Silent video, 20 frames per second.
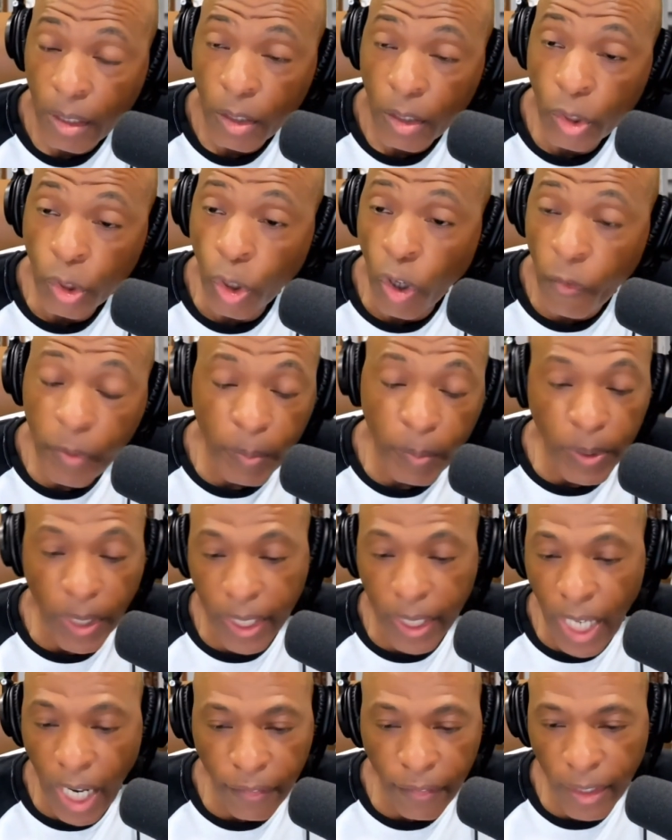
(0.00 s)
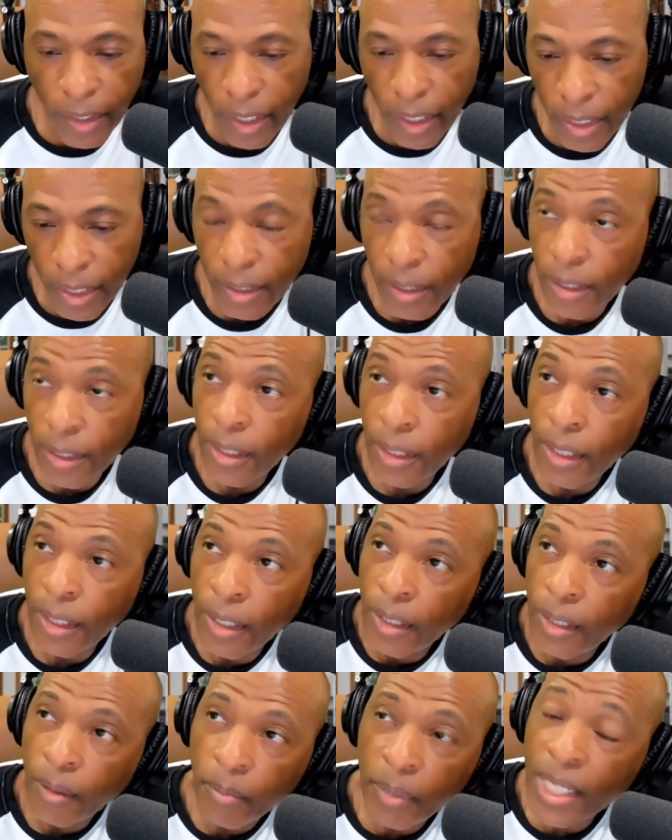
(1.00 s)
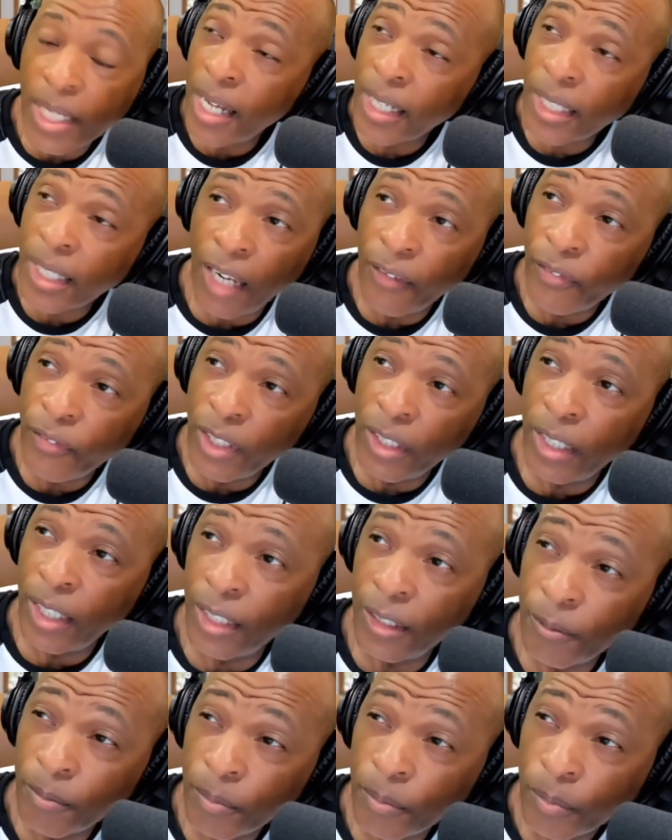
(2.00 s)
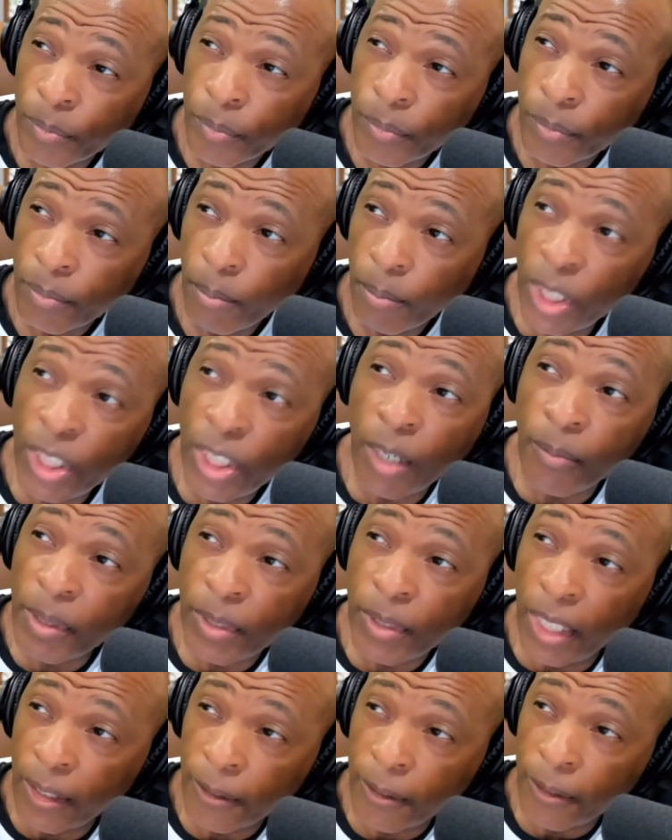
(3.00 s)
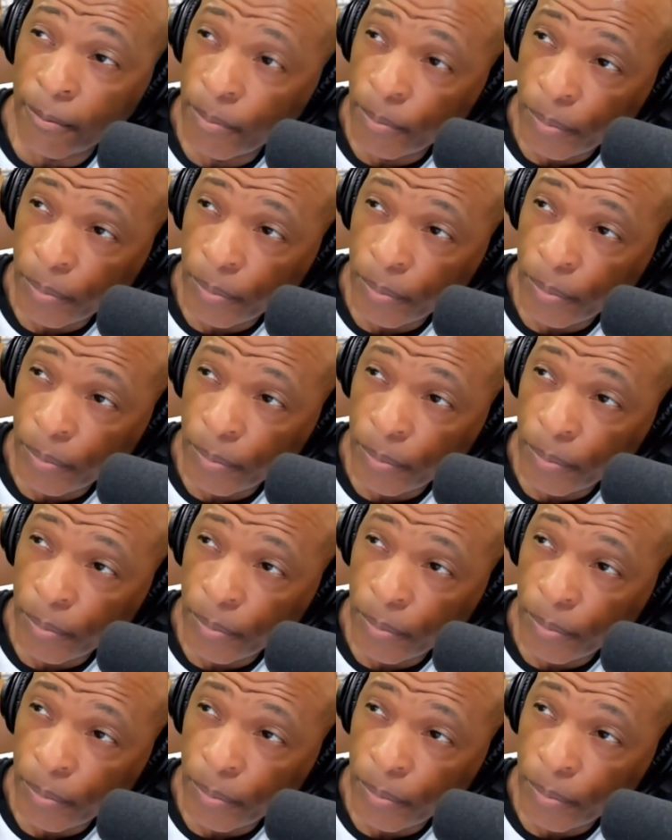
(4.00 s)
Enough people carve your head. Me not carve your head. But you mean thing.